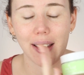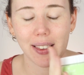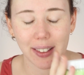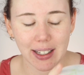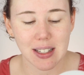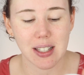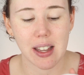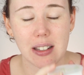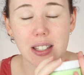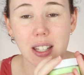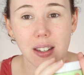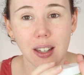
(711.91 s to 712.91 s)
like I said,
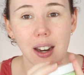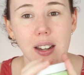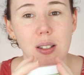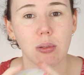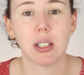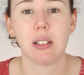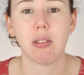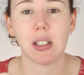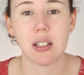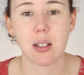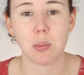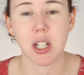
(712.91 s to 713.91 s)
skincare is really,
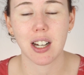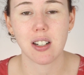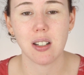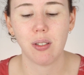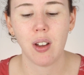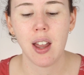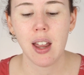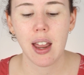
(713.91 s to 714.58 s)
really subjective